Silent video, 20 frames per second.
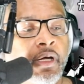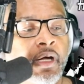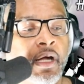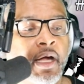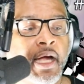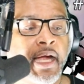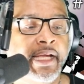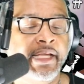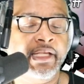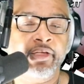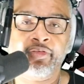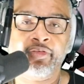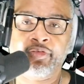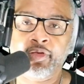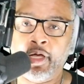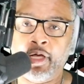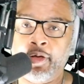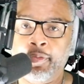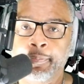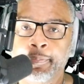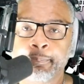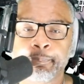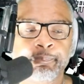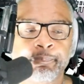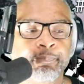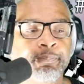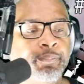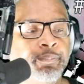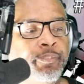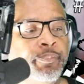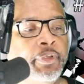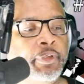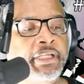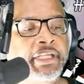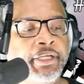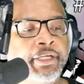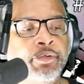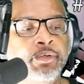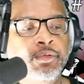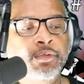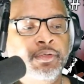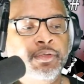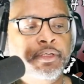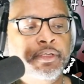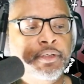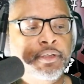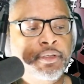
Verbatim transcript: All right, so you